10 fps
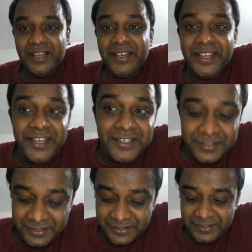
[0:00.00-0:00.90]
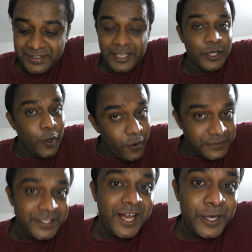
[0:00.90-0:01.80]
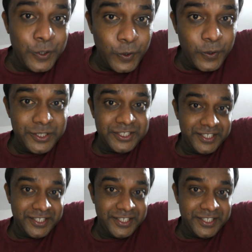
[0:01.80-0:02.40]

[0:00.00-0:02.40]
his laws are good,